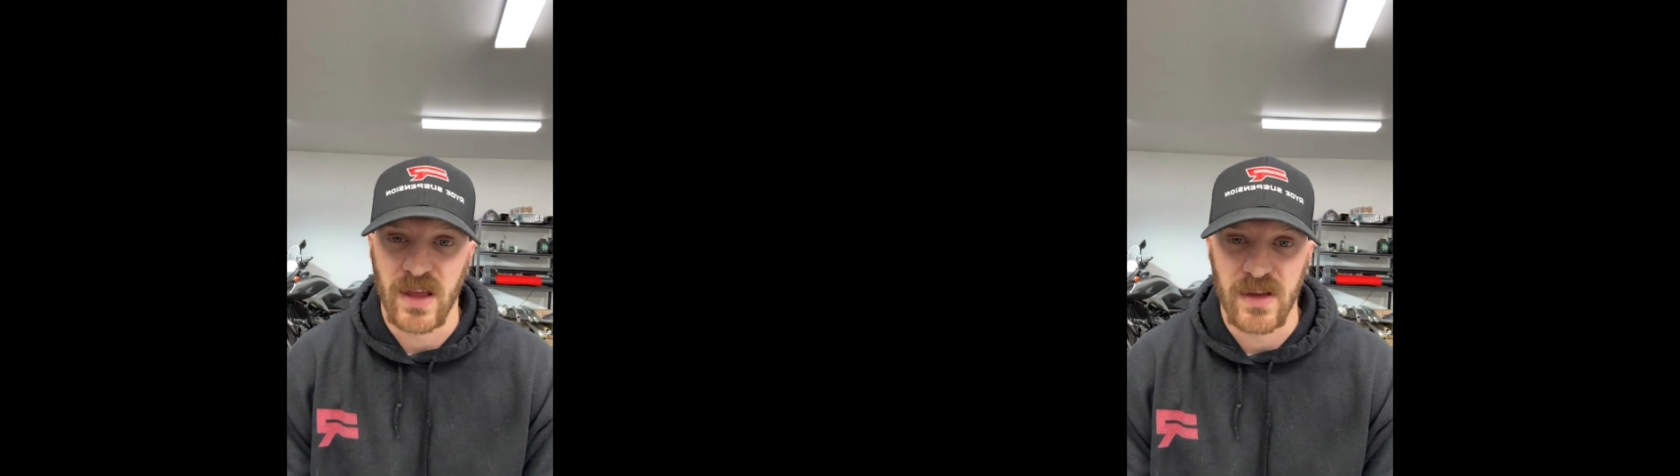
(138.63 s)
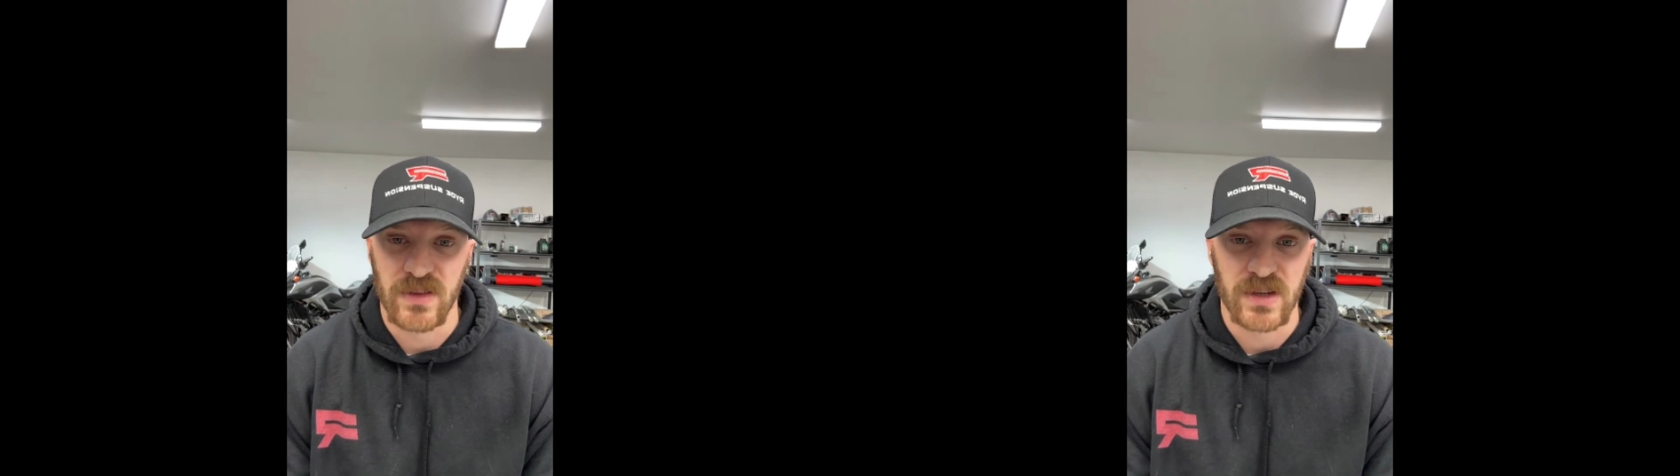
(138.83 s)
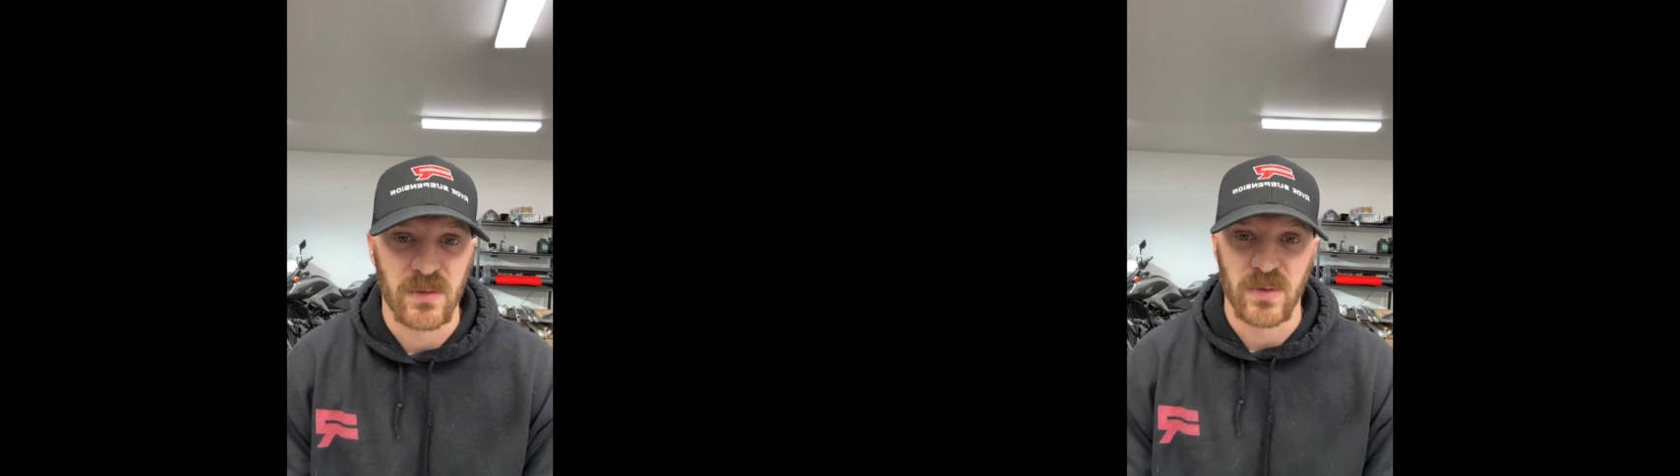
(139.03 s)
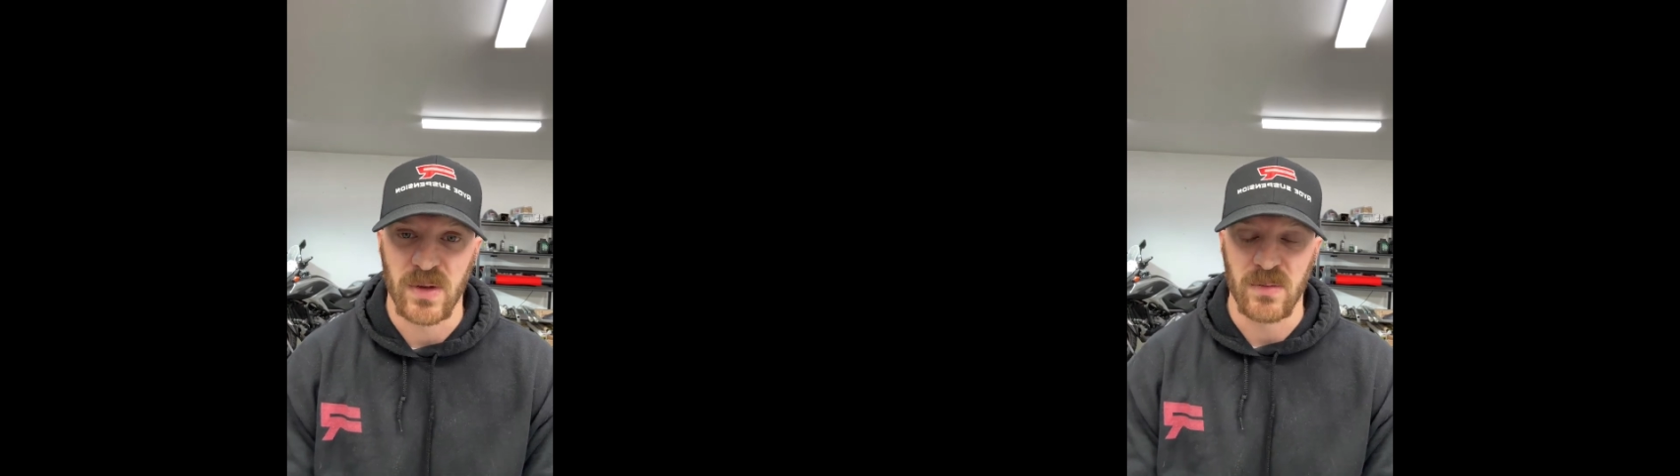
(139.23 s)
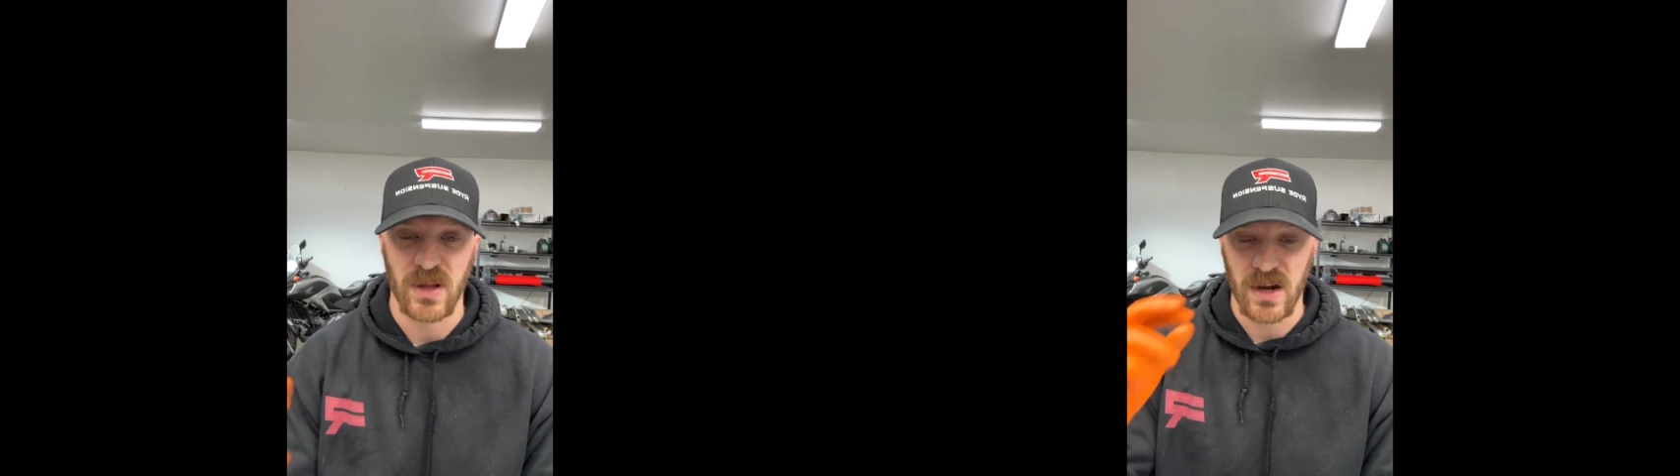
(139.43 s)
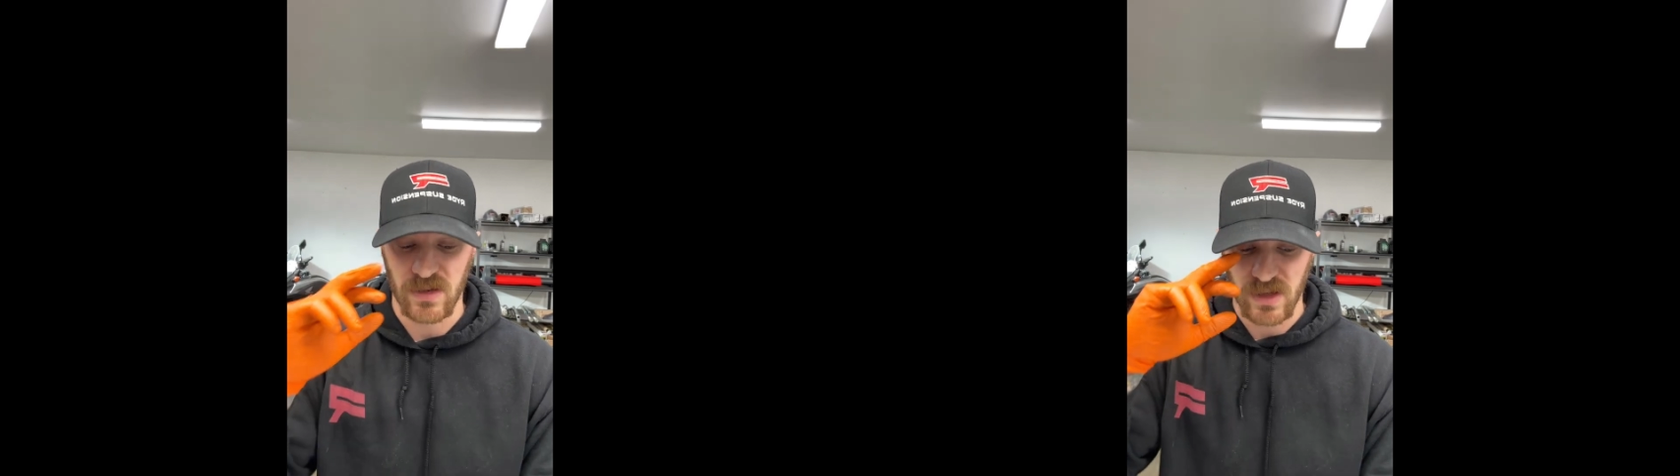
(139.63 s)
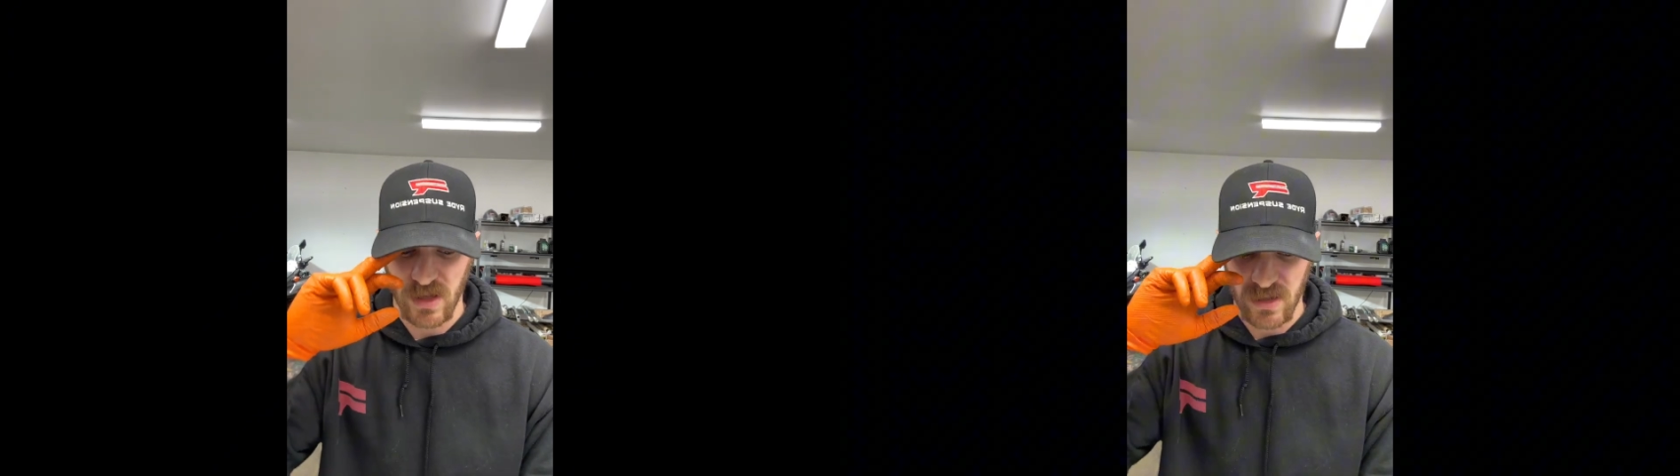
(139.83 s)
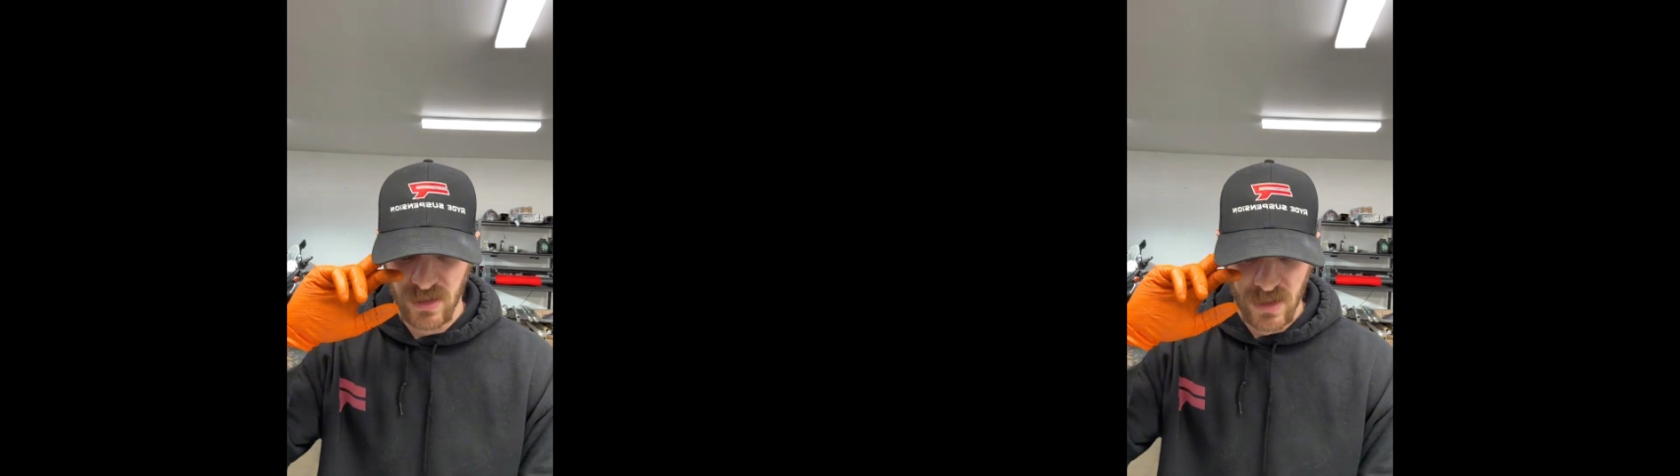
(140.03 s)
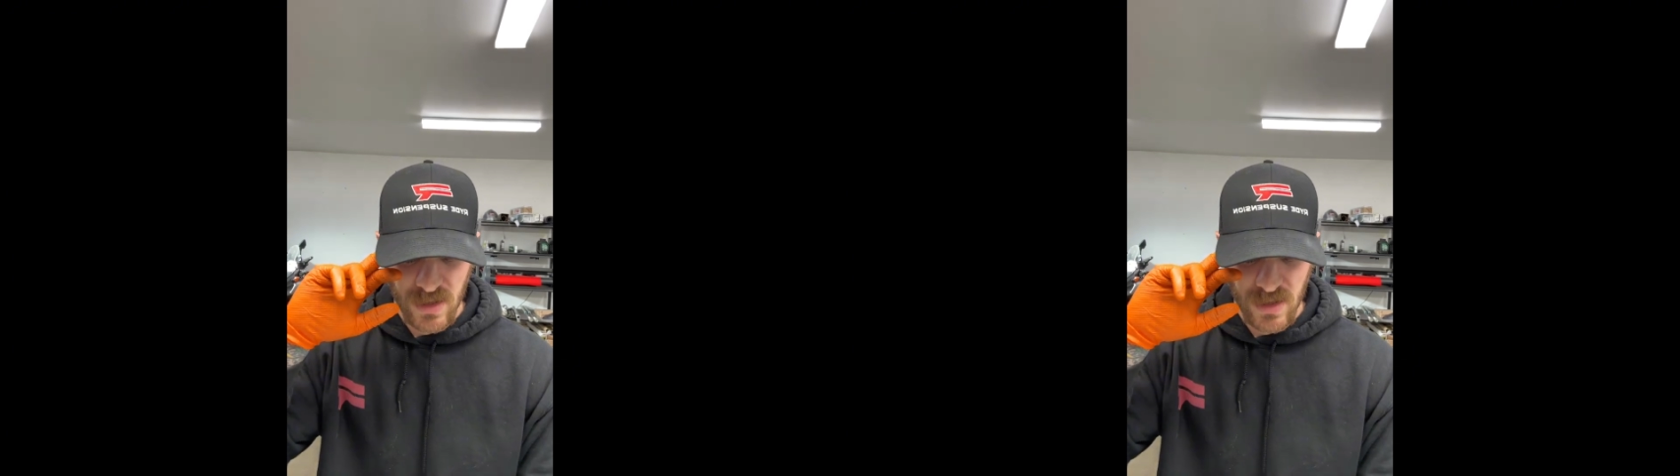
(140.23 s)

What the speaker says: They have the WP bladder kit.